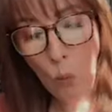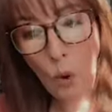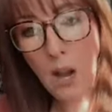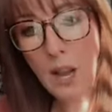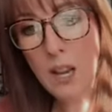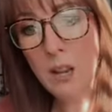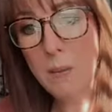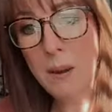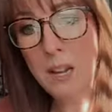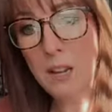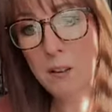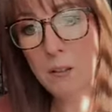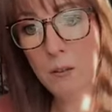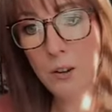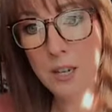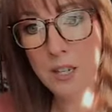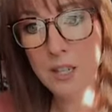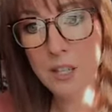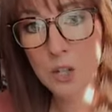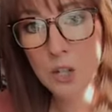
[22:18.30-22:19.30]
Why am I
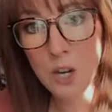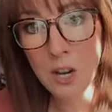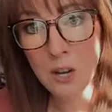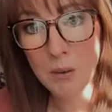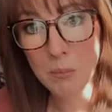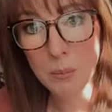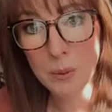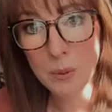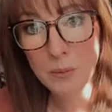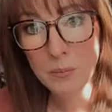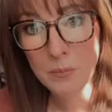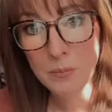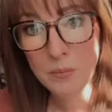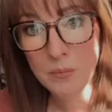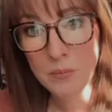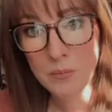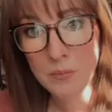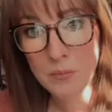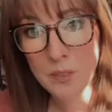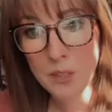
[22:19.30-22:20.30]
afraid to jump?
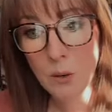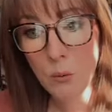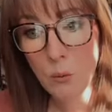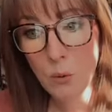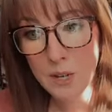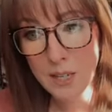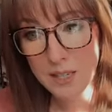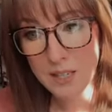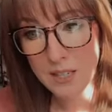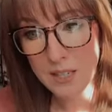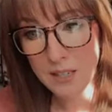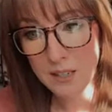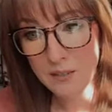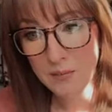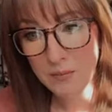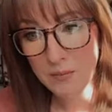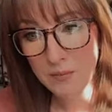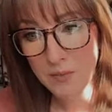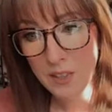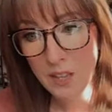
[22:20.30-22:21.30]
What is
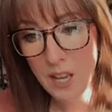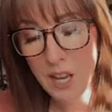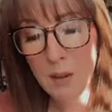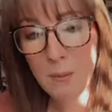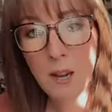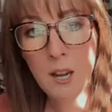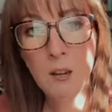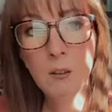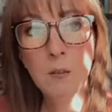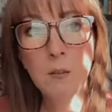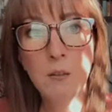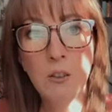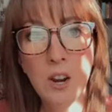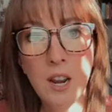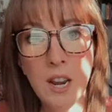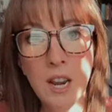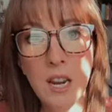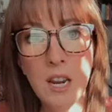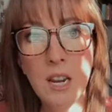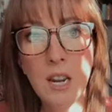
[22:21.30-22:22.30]
it? Am I
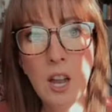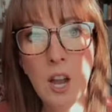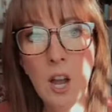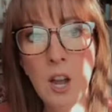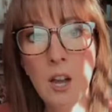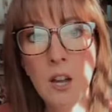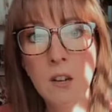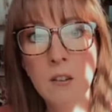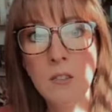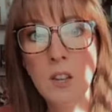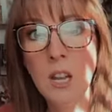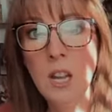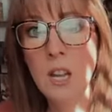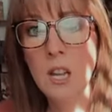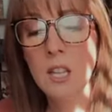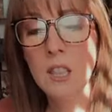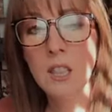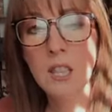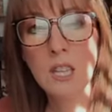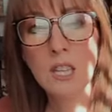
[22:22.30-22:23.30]
afraid of
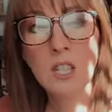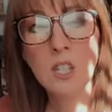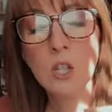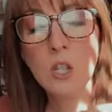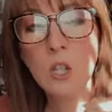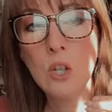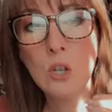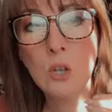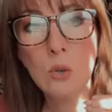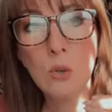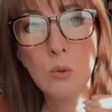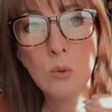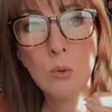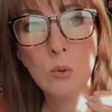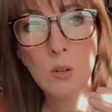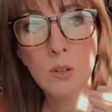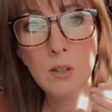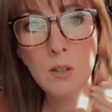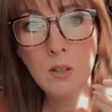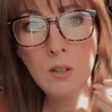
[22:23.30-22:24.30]
this
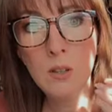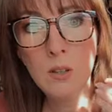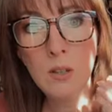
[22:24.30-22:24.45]
new